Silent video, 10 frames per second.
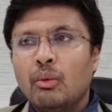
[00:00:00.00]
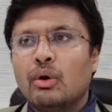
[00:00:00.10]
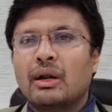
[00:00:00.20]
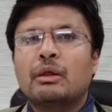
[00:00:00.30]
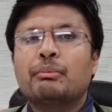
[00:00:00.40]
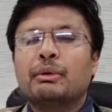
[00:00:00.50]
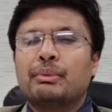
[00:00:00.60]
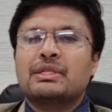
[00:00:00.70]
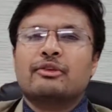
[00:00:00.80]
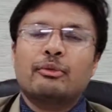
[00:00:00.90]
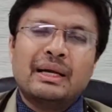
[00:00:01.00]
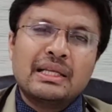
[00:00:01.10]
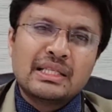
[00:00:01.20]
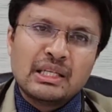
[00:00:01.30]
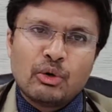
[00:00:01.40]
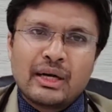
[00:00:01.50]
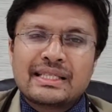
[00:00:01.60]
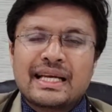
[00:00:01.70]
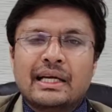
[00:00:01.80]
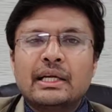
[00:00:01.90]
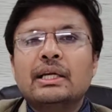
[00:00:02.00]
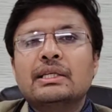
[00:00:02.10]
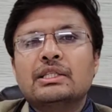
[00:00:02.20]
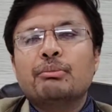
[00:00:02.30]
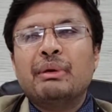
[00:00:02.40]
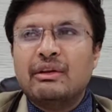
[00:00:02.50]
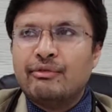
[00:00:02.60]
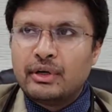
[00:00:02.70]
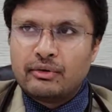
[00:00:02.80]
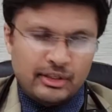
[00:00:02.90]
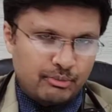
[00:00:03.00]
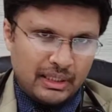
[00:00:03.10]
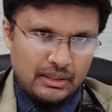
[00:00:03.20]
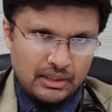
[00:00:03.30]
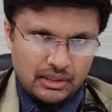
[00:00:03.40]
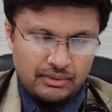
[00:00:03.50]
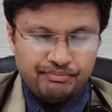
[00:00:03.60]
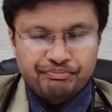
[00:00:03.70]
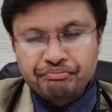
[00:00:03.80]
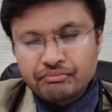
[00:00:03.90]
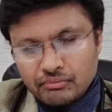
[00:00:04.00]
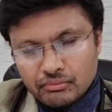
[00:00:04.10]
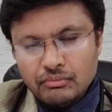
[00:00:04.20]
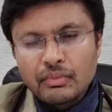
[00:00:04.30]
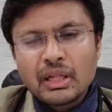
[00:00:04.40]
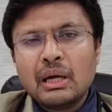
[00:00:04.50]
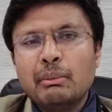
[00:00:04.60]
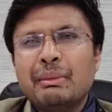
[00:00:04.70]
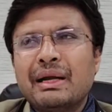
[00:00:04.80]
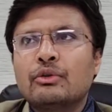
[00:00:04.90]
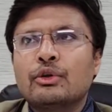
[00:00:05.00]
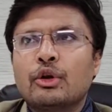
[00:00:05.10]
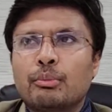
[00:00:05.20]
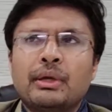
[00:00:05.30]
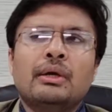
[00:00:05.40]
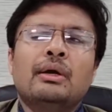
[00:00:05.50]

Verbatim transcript: What are the purposes of the medicine and what exactly is the benefit of these medicines? Coming back to the topic,